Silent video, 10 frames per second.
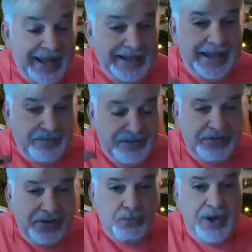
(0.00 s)
And they have
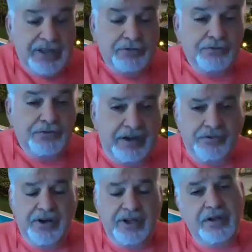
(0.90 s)
different ways of
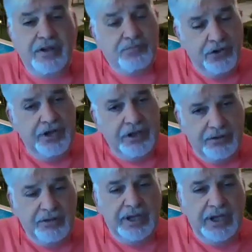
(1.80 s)
delivering the
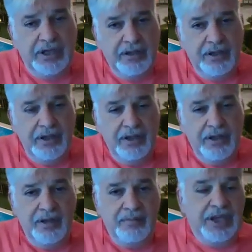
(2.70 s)
product, okay?
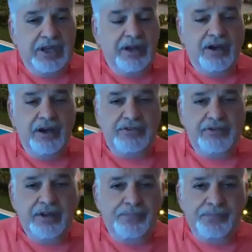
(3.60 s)

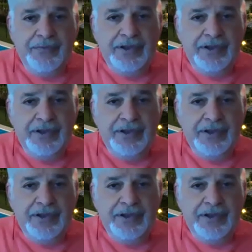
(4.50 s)
Because,